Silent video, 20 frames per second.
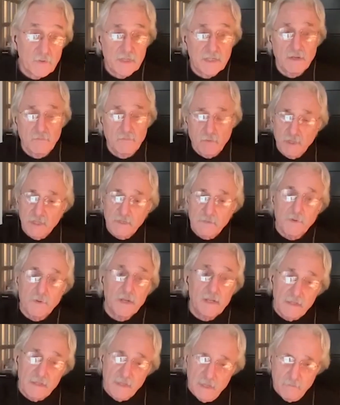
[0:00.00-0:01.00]
We said, "Well, this,"
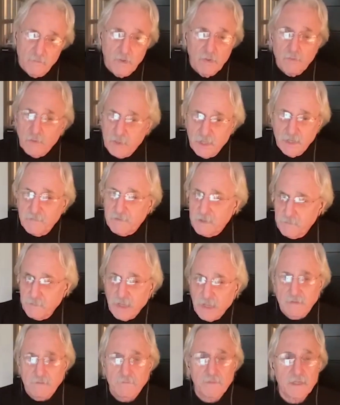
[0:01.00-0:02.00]
and then we would give
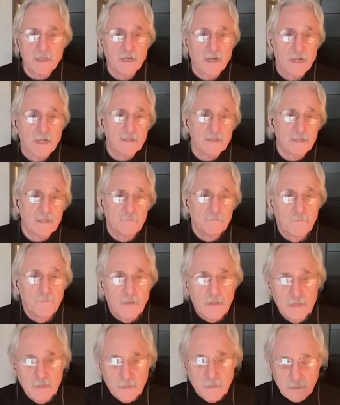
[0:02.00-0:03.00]
them names that had some
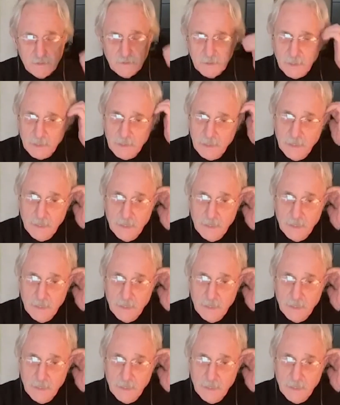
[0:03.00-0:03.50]
hints to